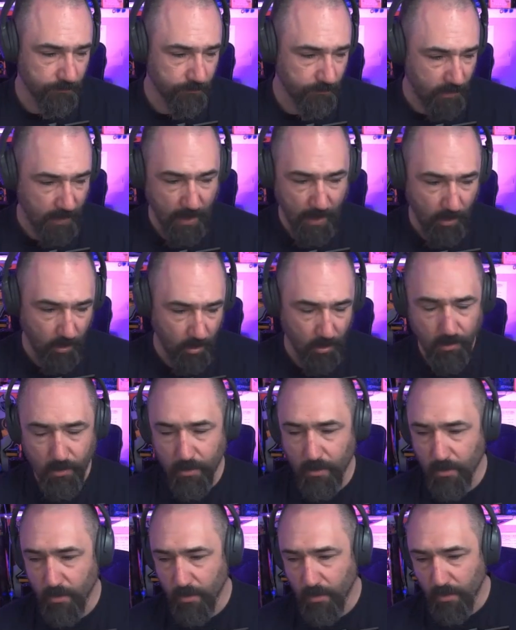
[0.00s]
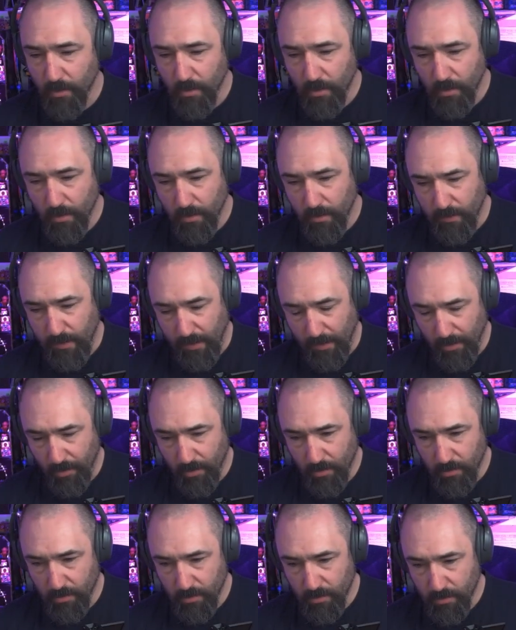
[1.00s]
care
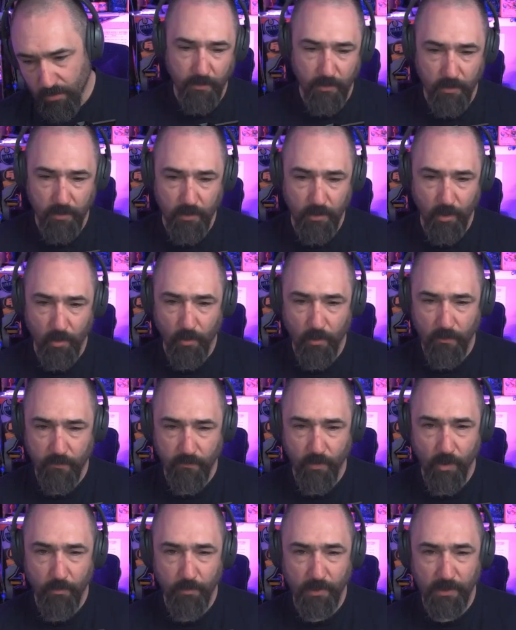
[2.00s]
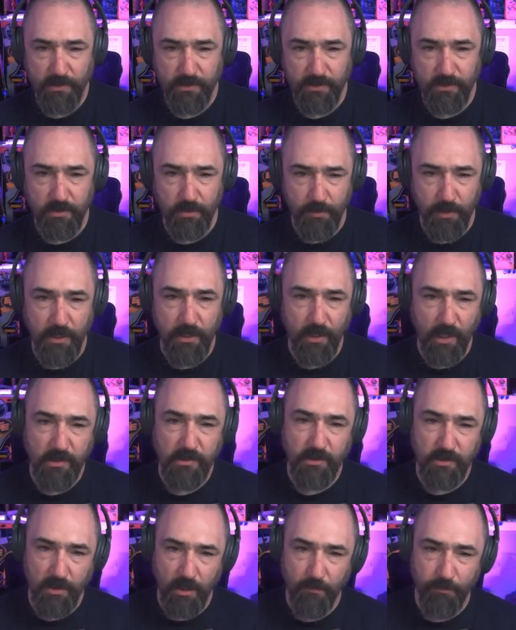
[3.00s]
there. You know, of all places to be,
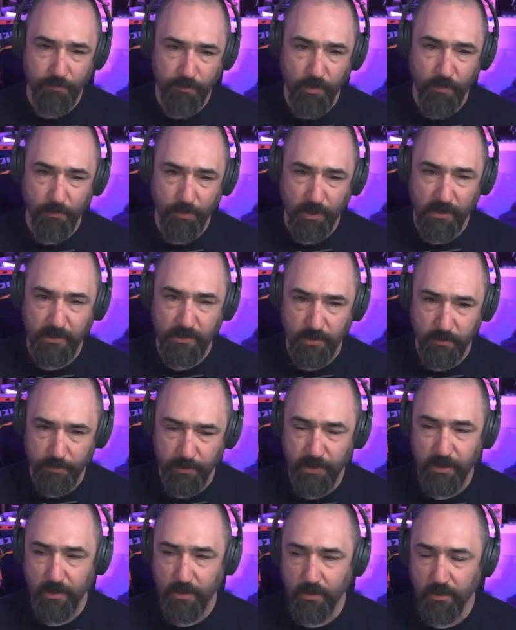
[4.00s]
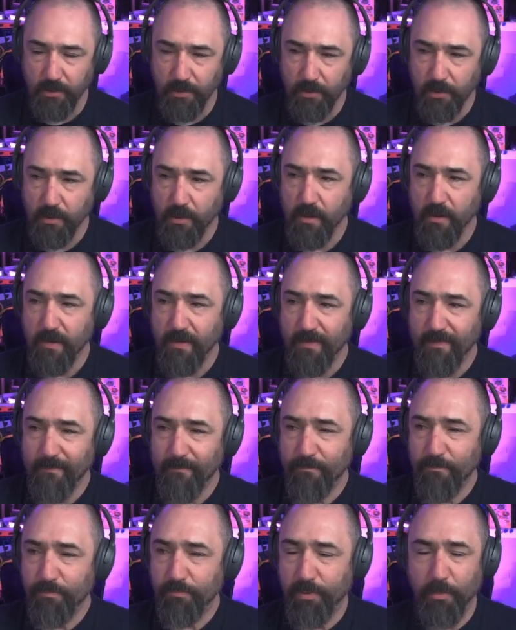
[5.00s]
that's the place to be.
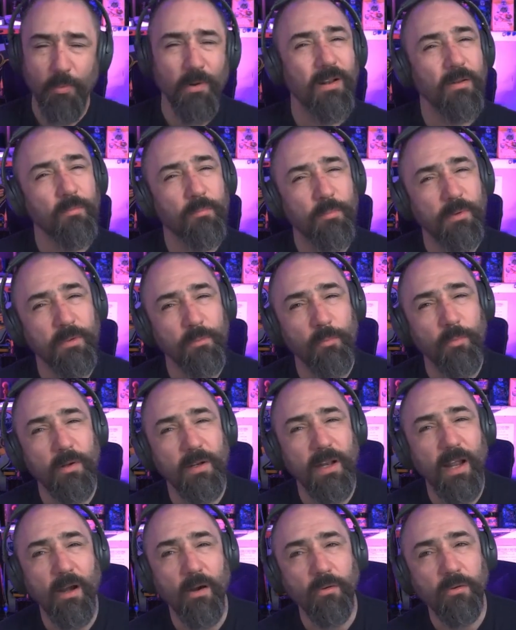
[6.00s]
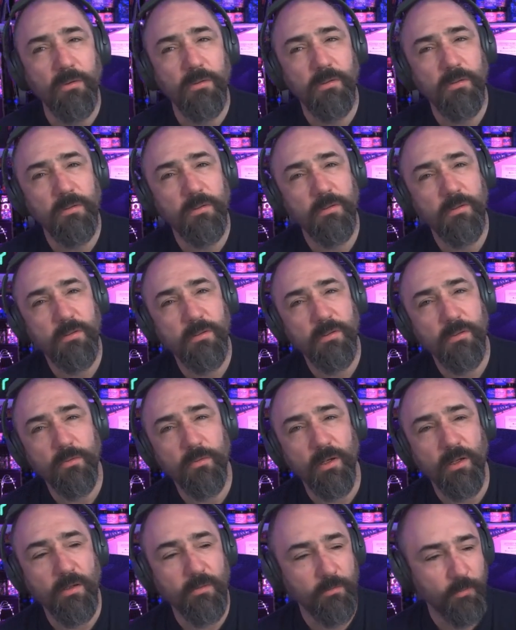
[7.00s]
But what now,
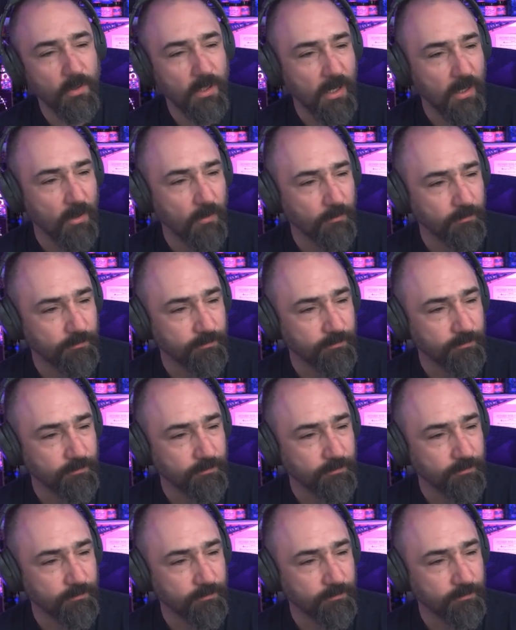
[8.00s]
right? What now?